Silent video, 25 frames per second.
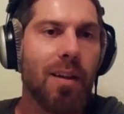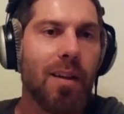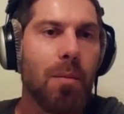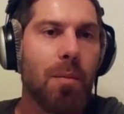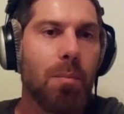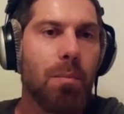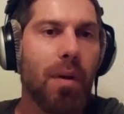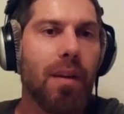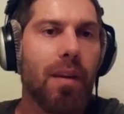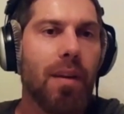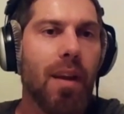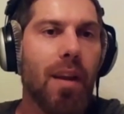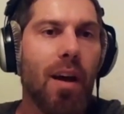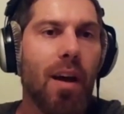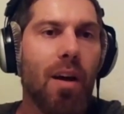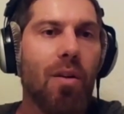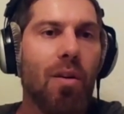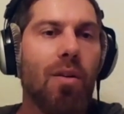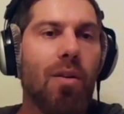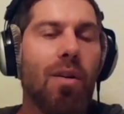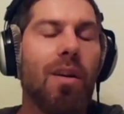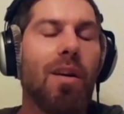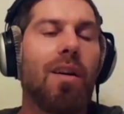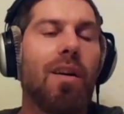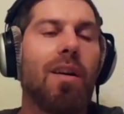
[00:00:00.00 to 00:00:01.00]
But
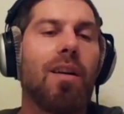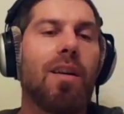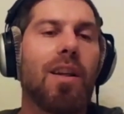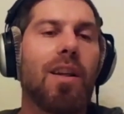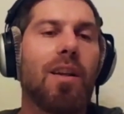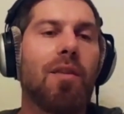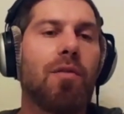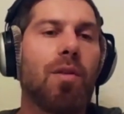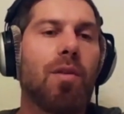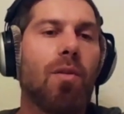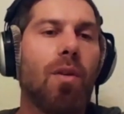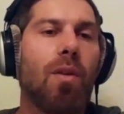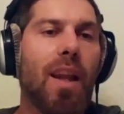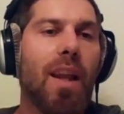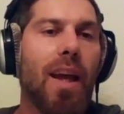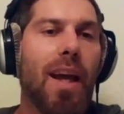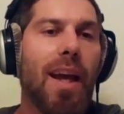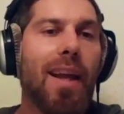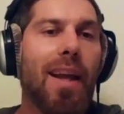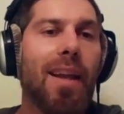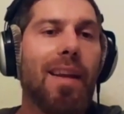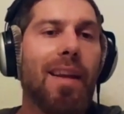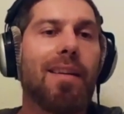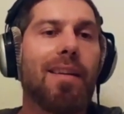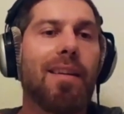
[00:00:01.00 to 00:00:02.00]
now if you
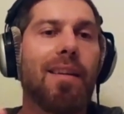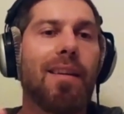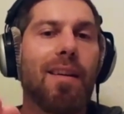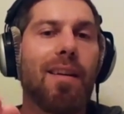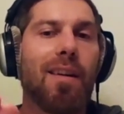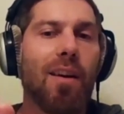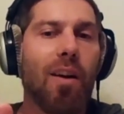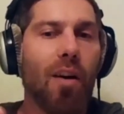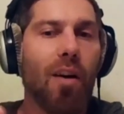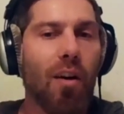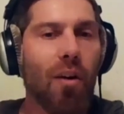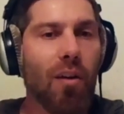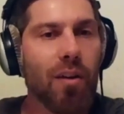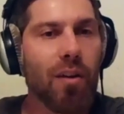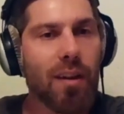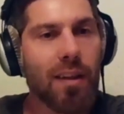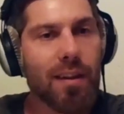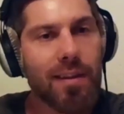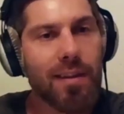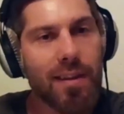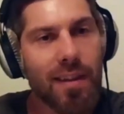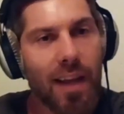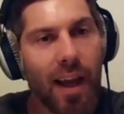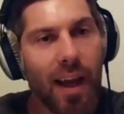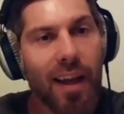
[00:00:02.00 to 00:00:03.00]
land on the
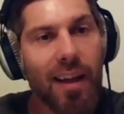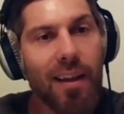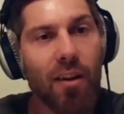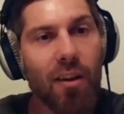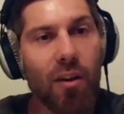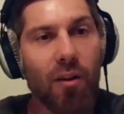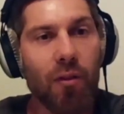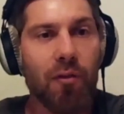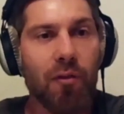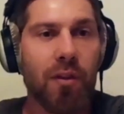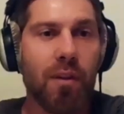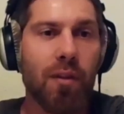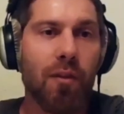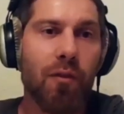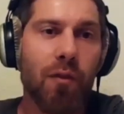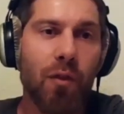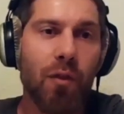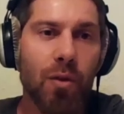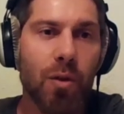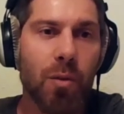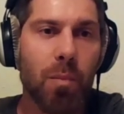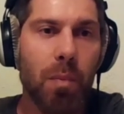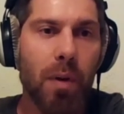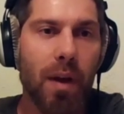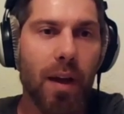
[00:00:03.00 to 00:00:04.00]
side of the foot
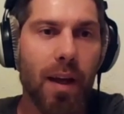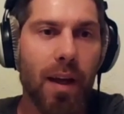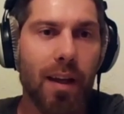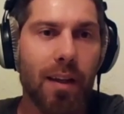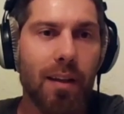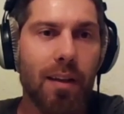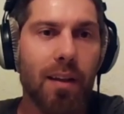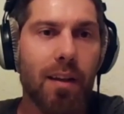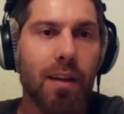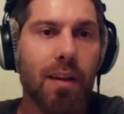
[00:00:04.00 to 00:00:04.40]
pad,